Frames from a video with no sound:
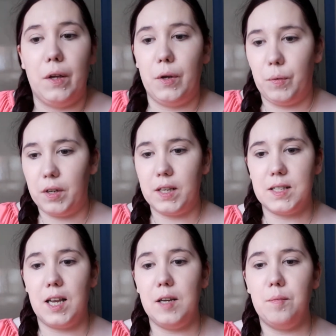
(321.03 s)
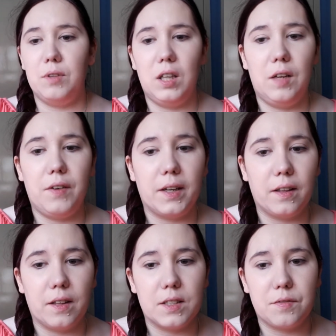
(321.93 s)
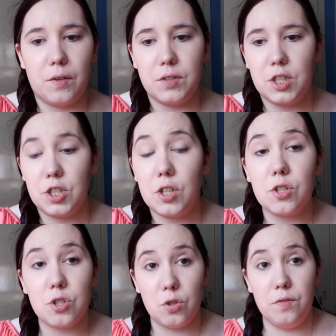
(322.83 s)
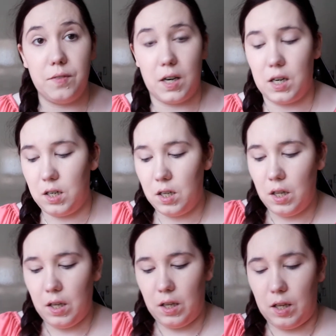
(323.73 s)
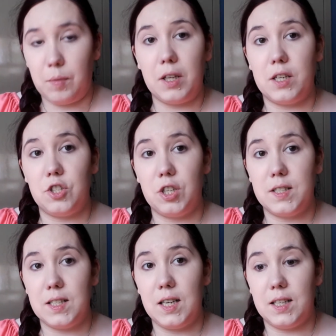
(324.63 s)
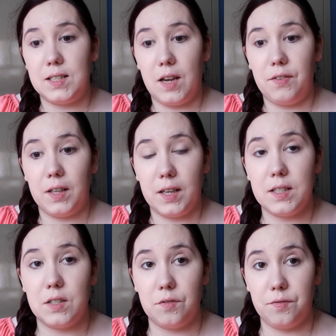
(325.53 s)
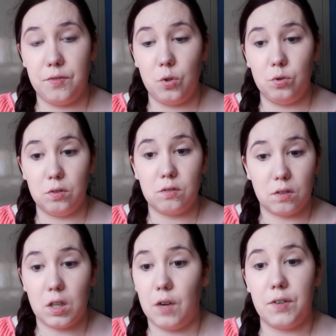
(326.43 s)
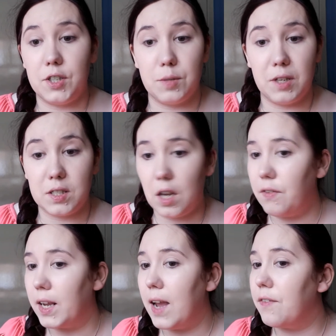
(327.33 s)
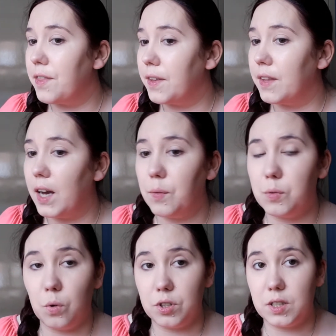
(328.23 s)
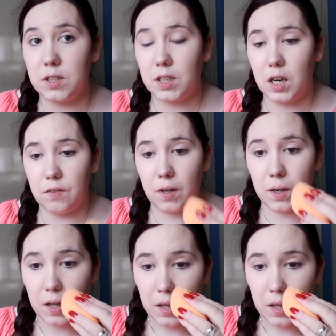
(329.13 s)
Well guys, I am loving this foundation so far. I mean, as you can see, it definitely is full coverage. I mean, it's covering everything that I would want it to cover.